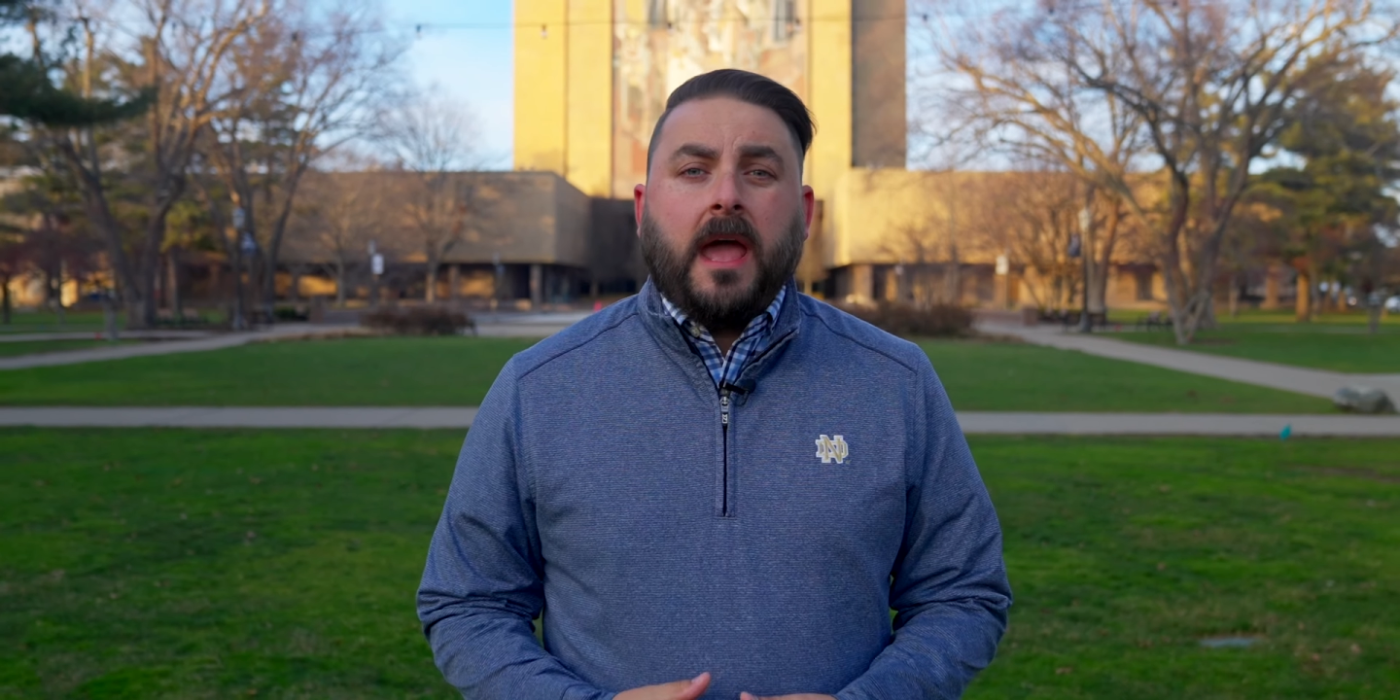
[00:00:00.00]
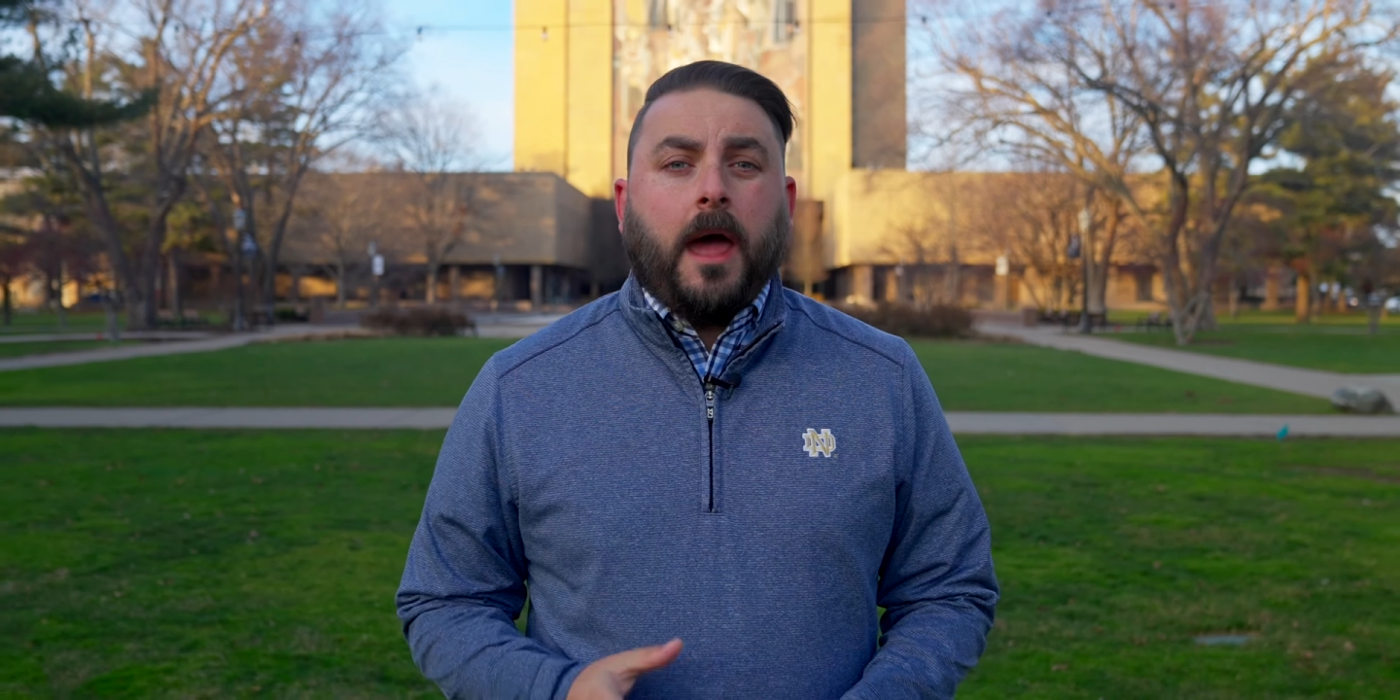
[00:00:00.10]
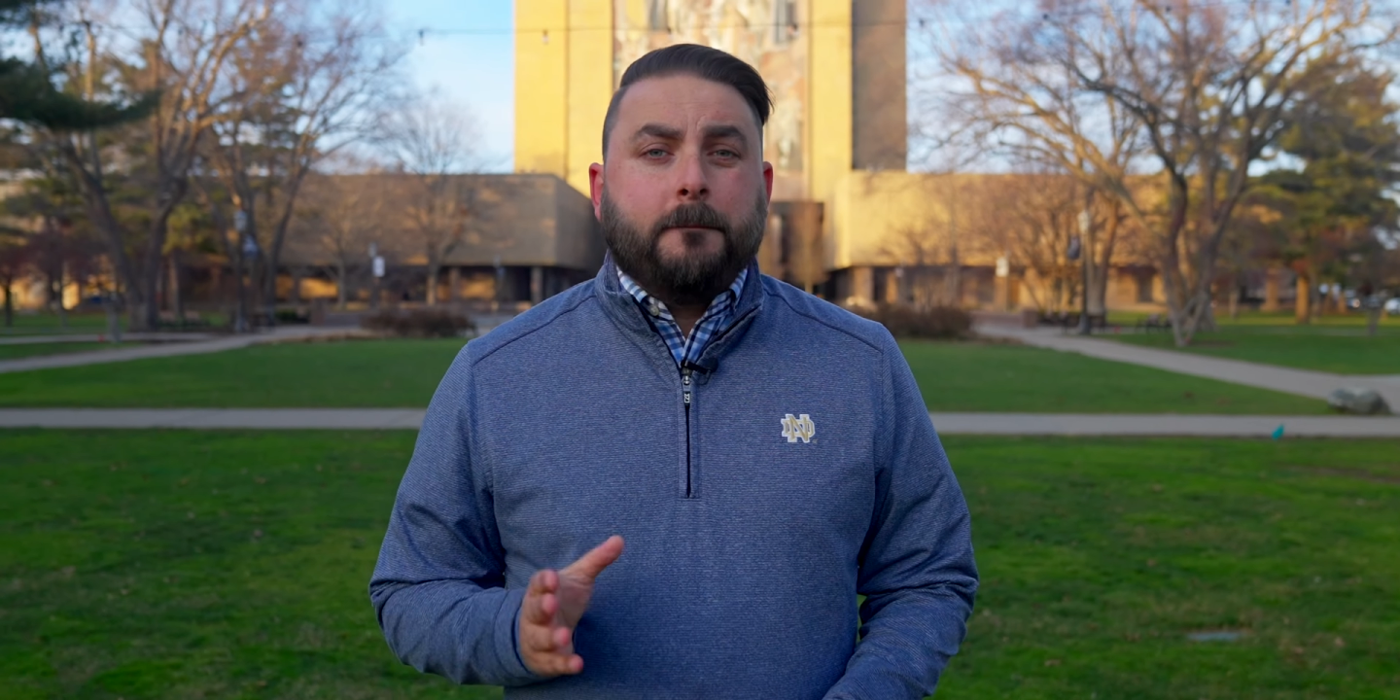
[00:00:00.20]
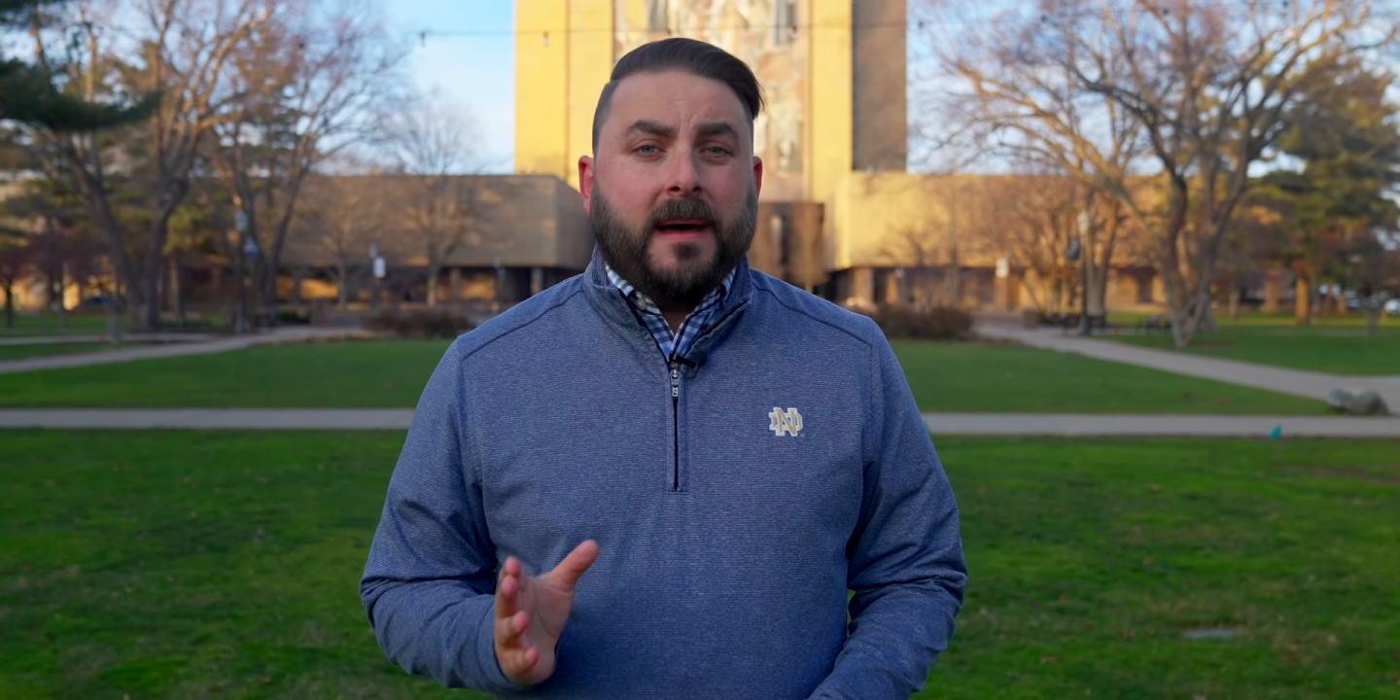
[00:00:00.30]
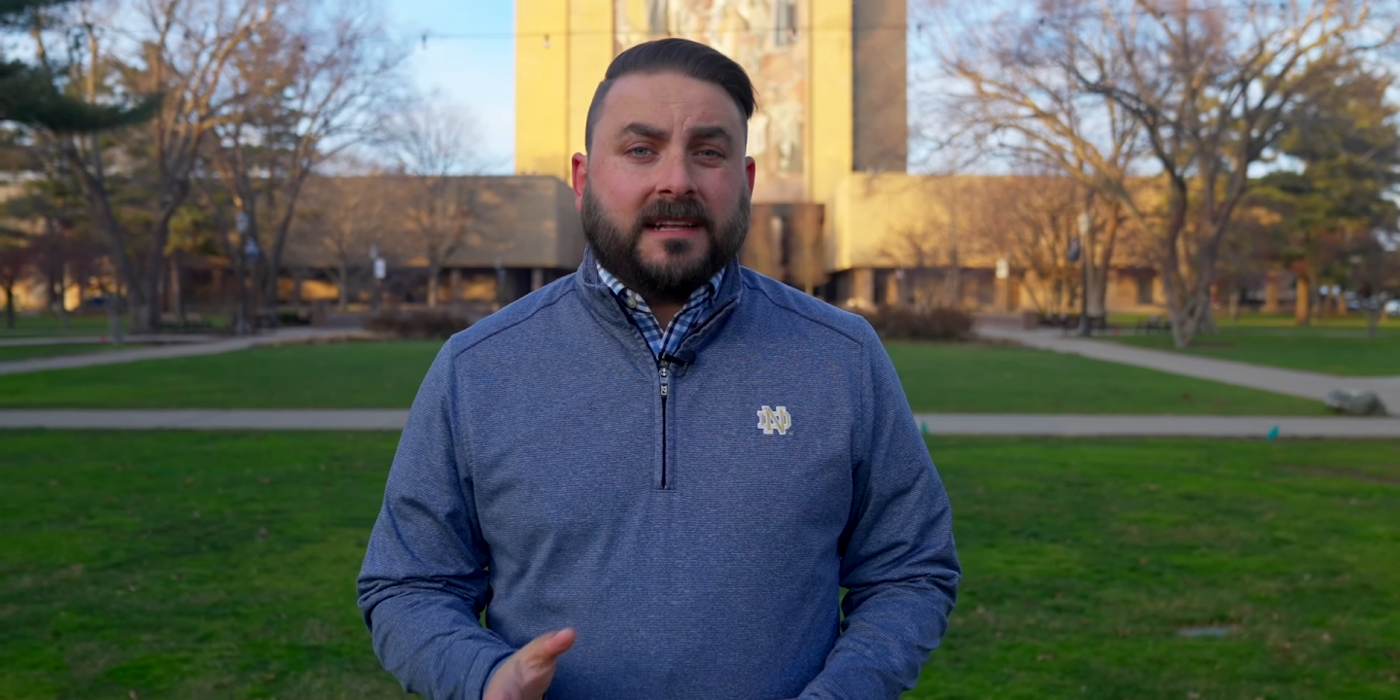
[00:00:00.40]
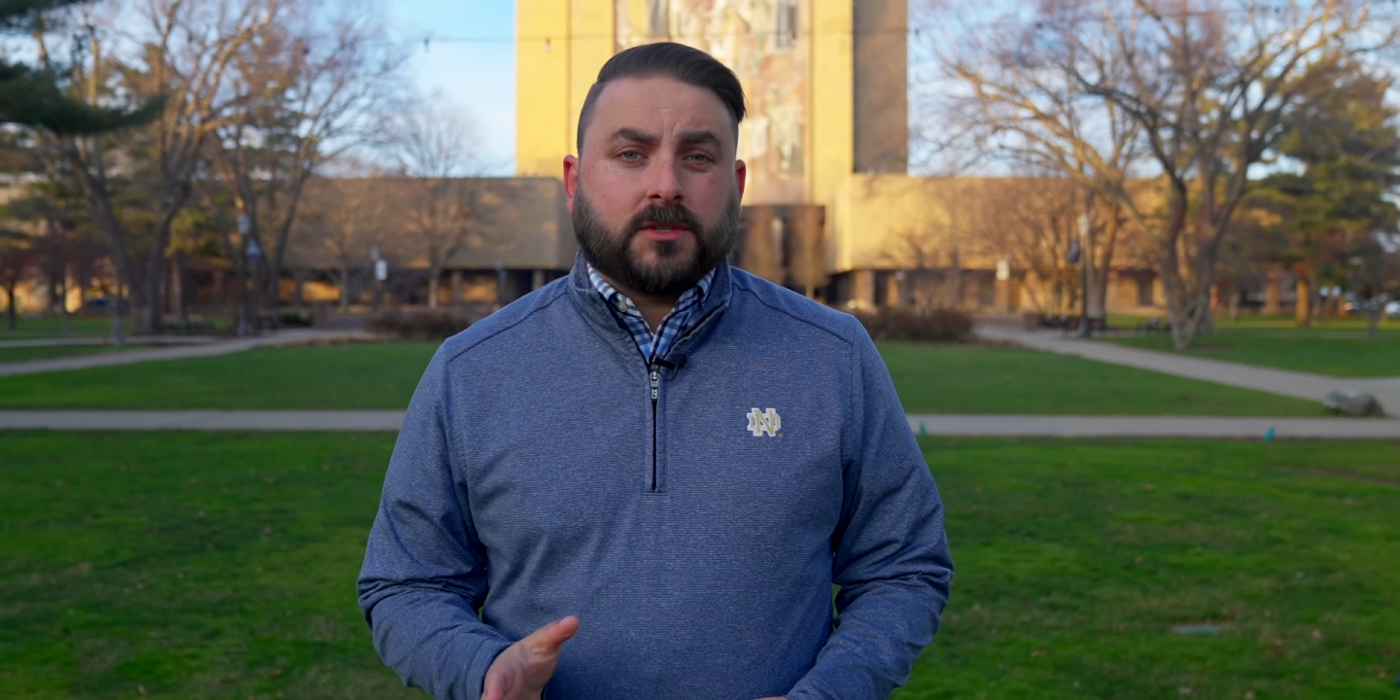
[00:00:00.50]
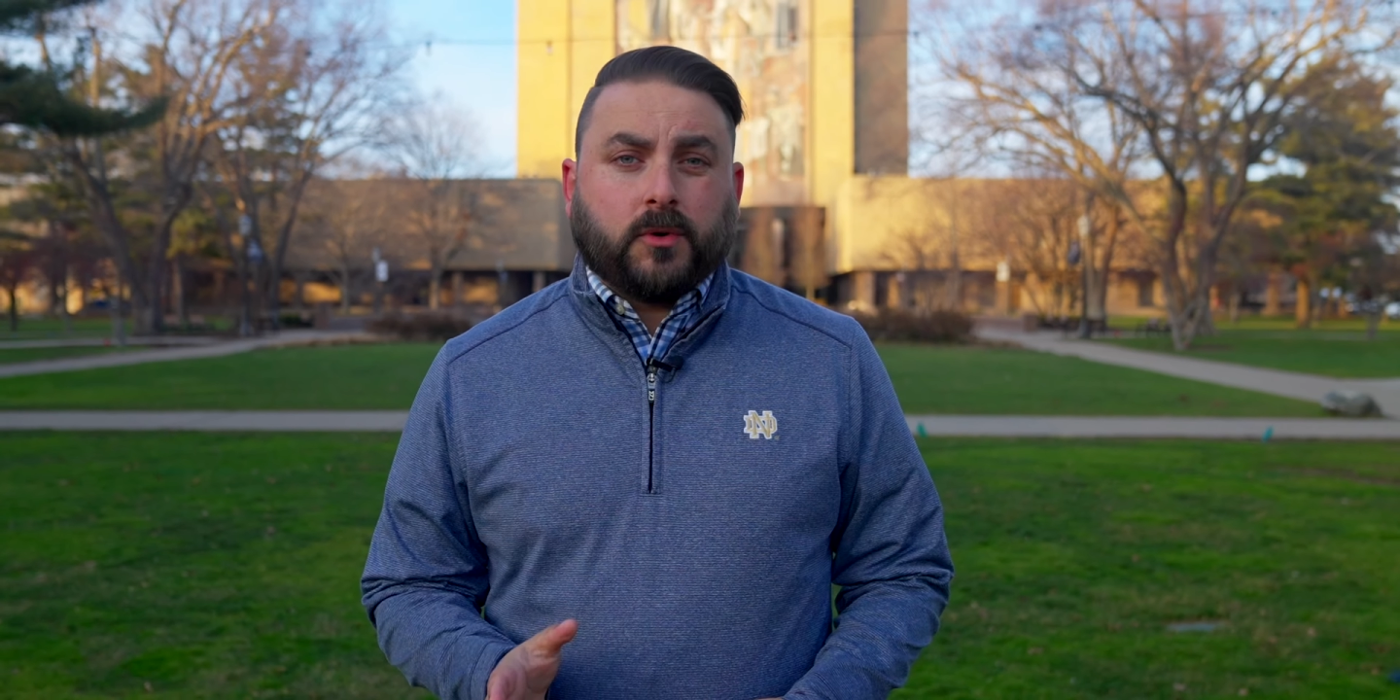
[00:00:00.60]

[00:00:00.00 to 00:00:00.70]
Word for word: and Metz